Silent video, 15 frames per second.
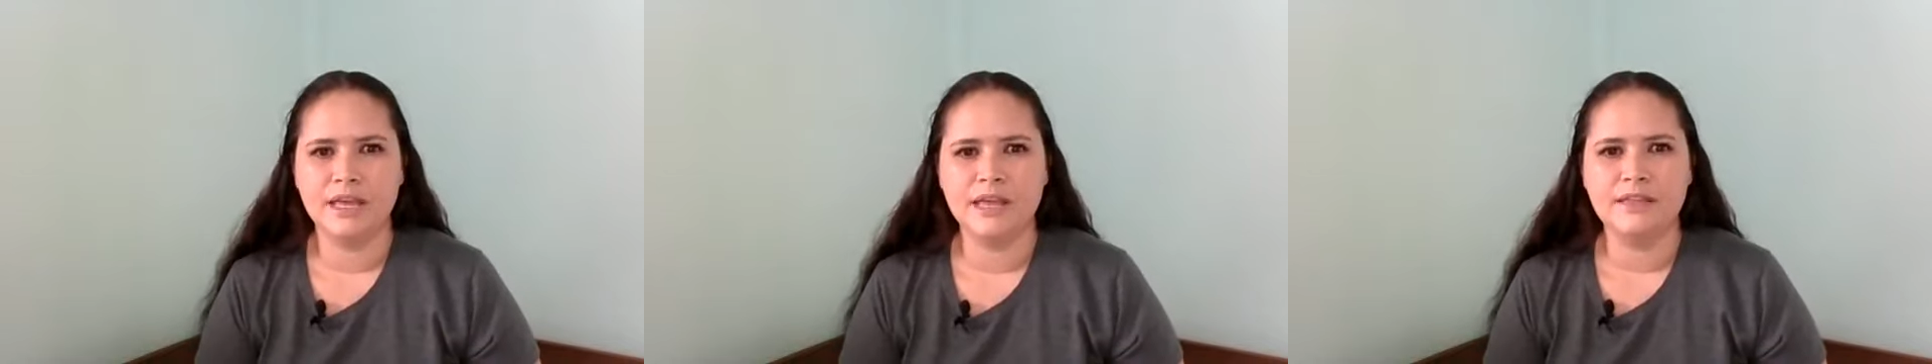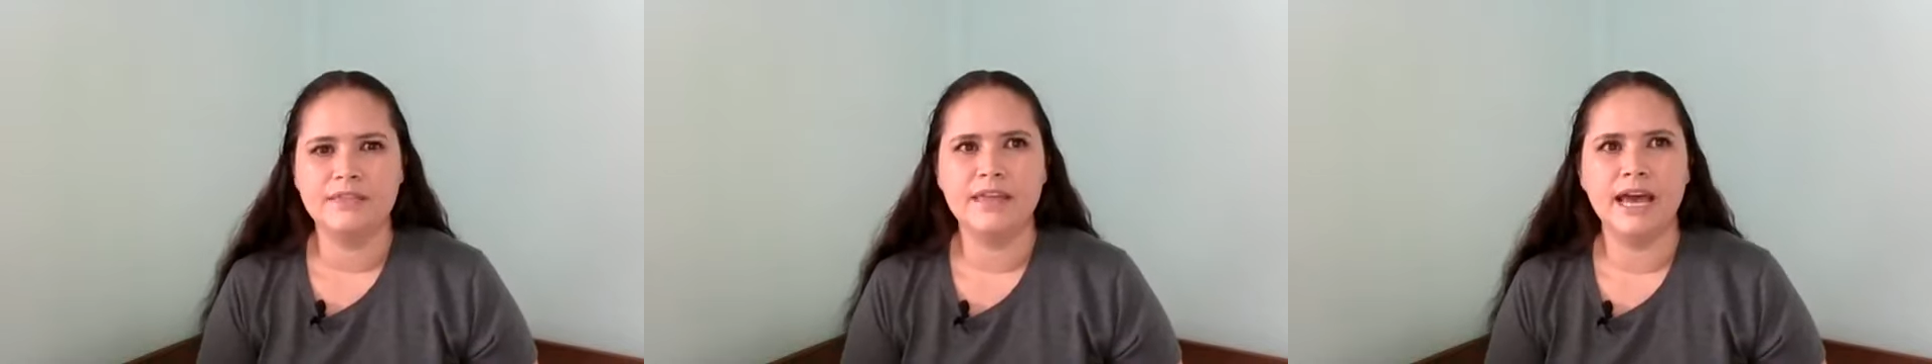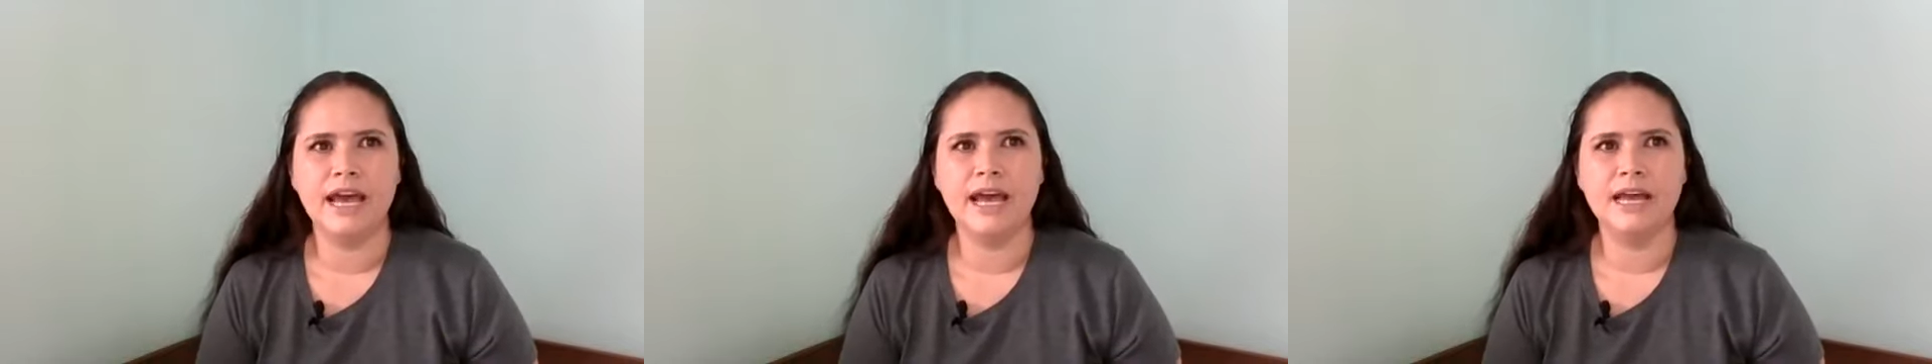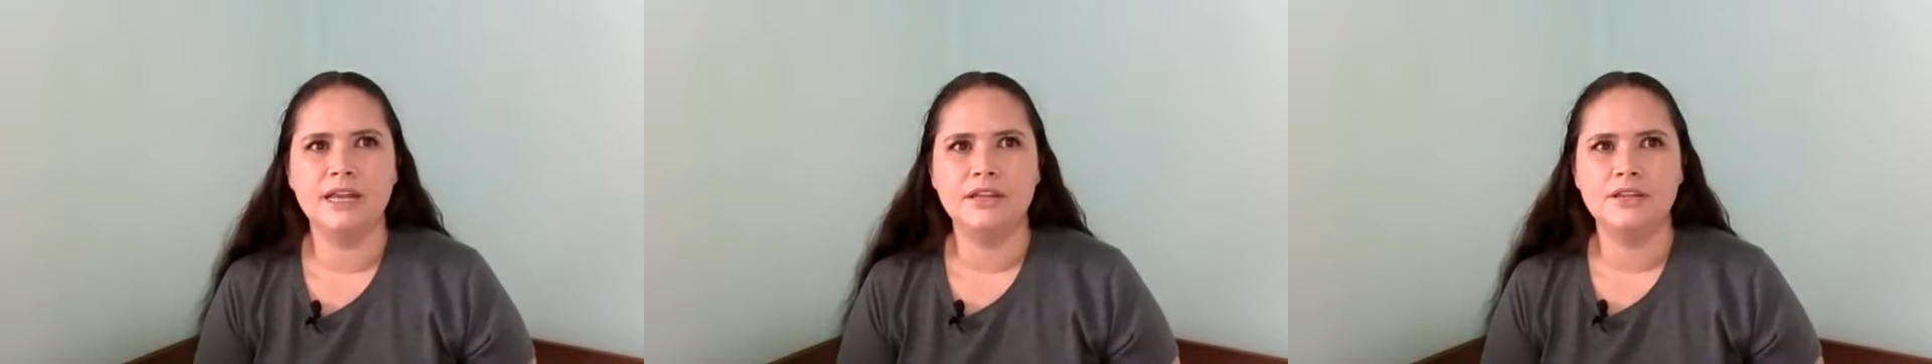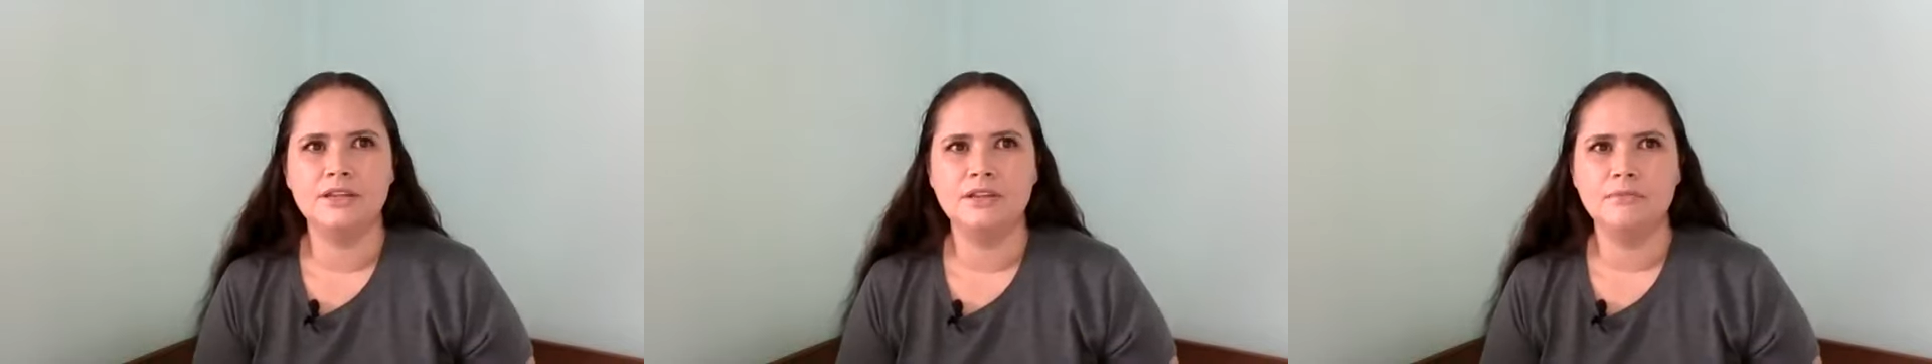that
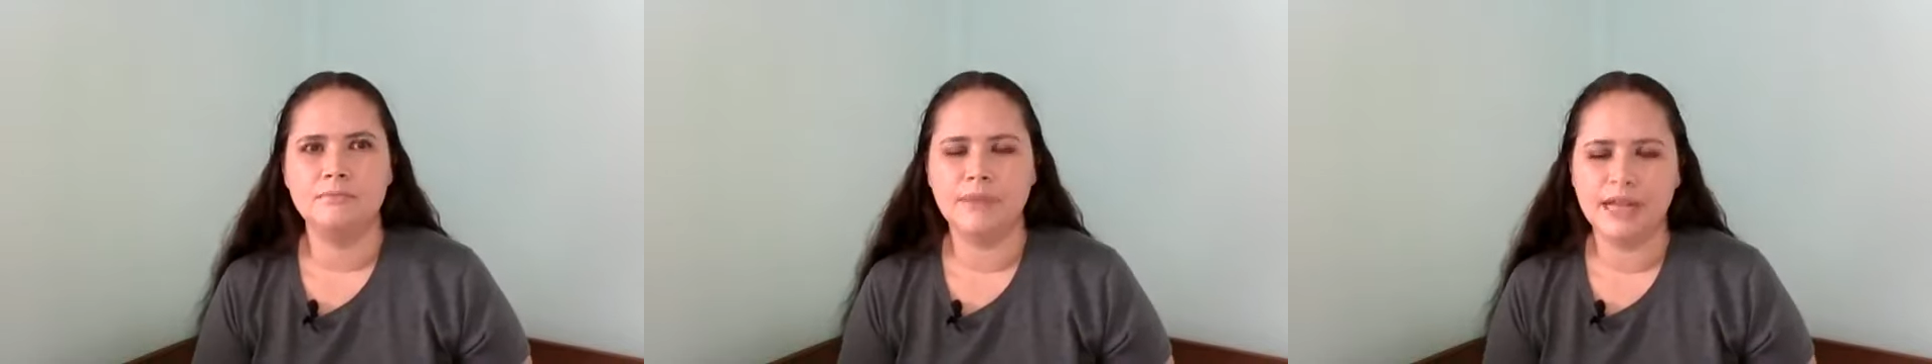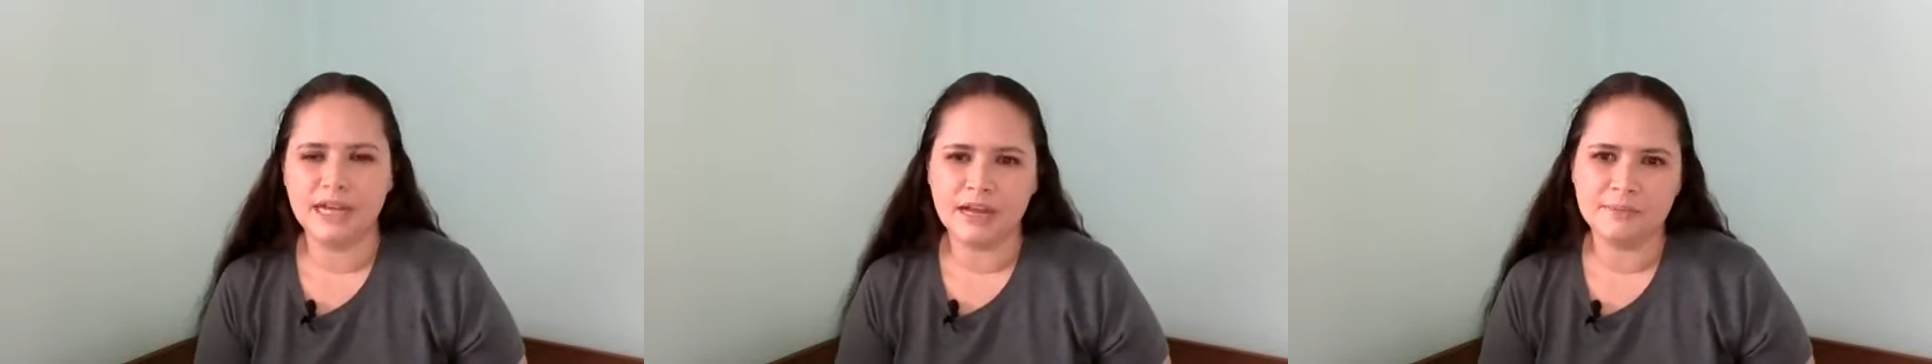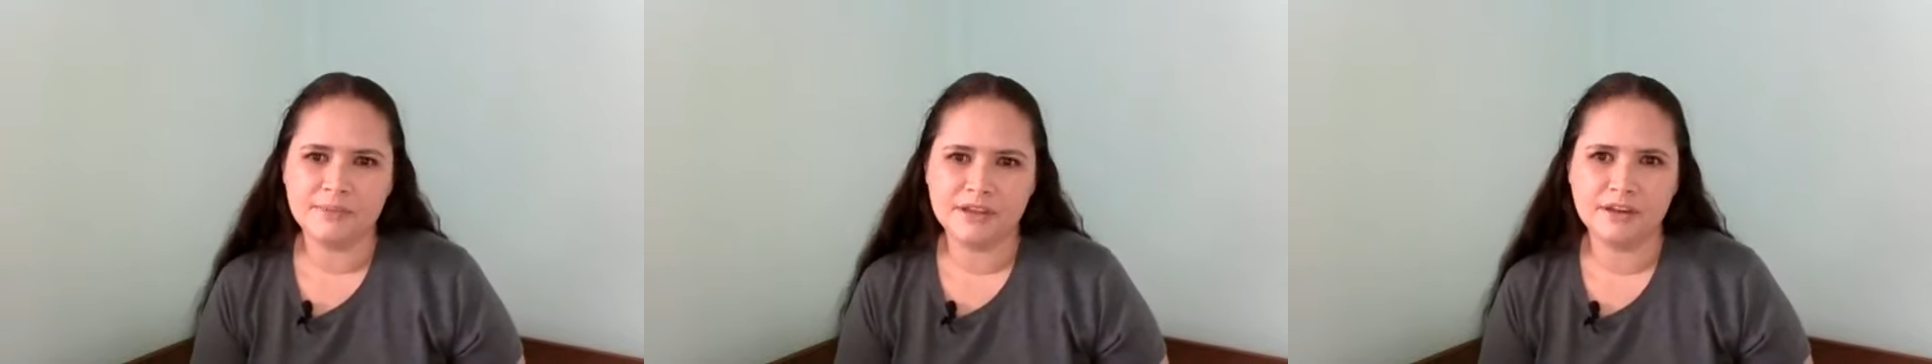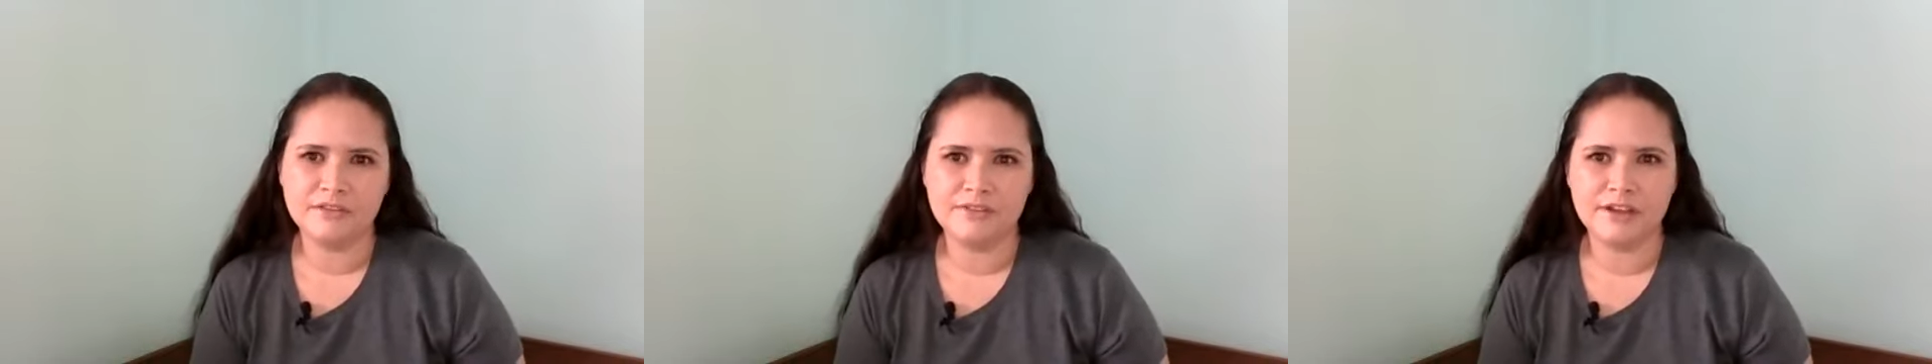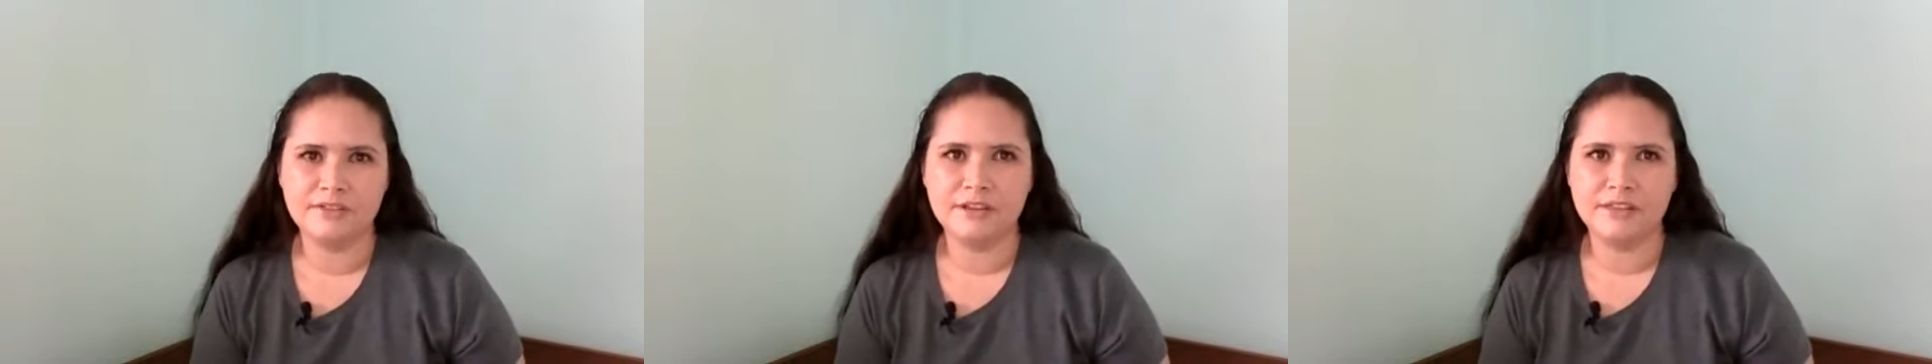might not be your
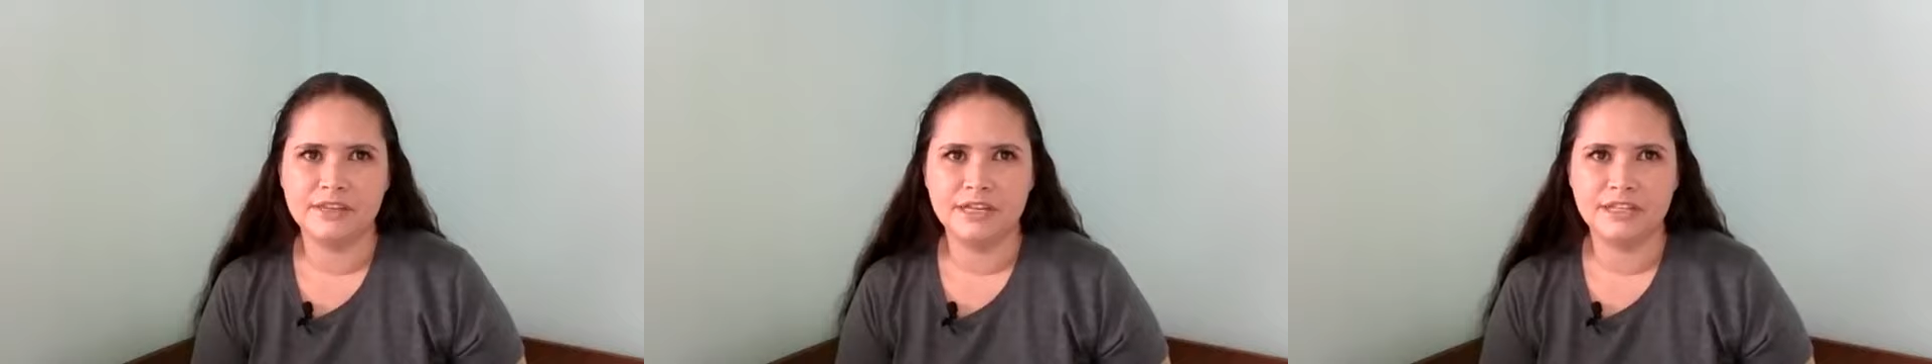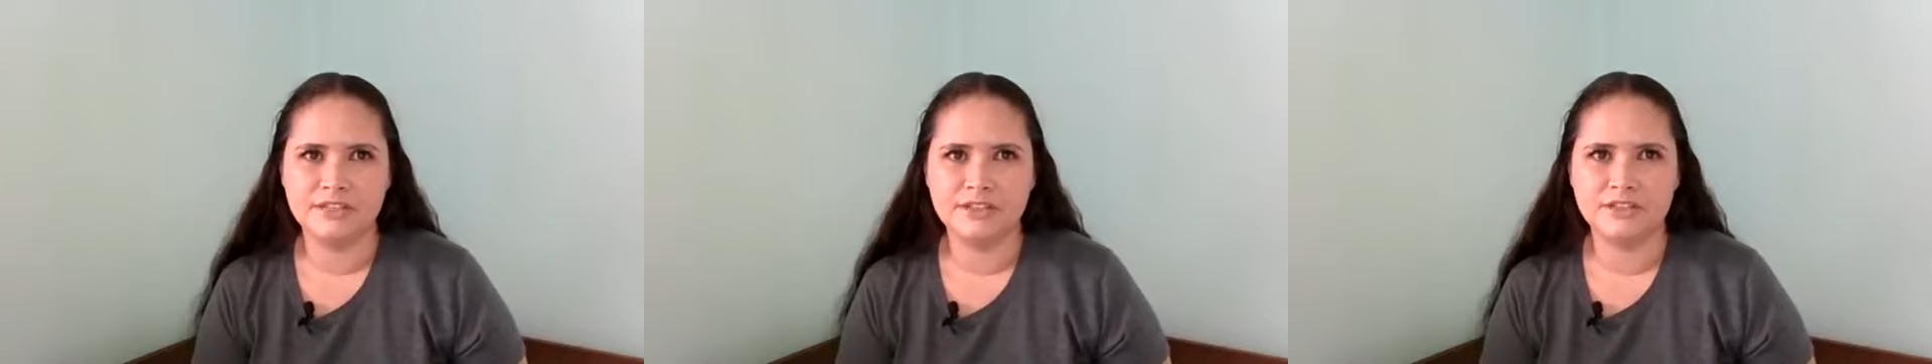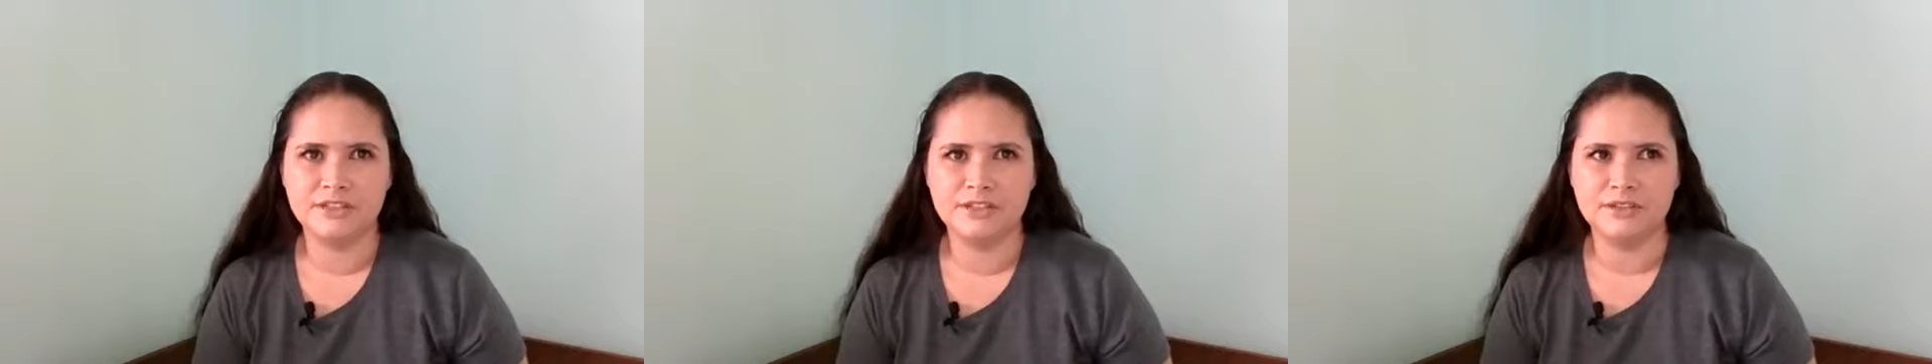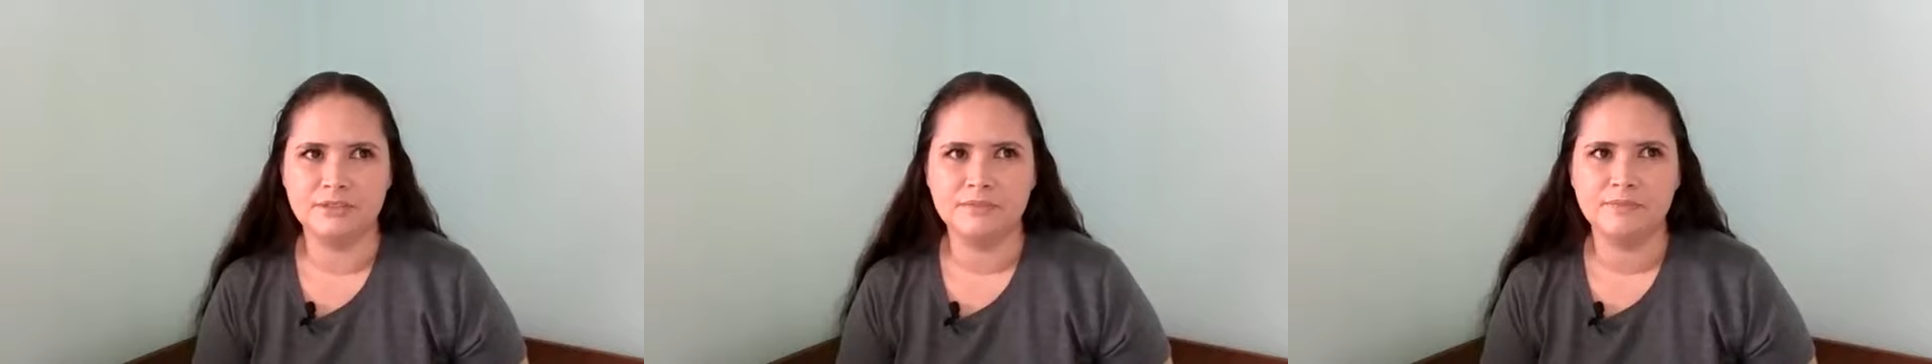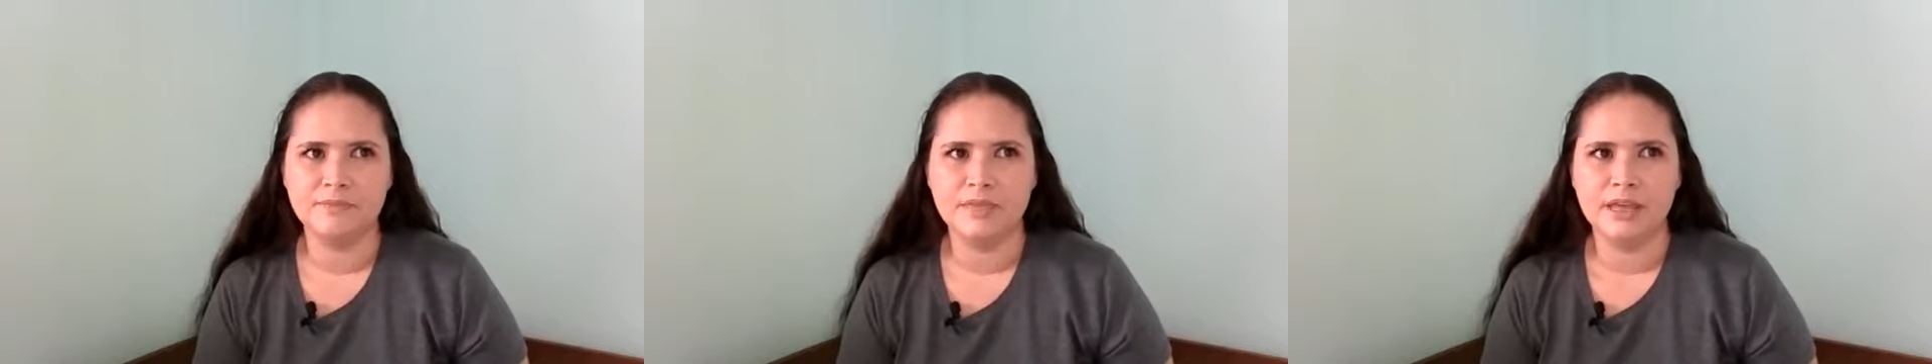favorite thing to do.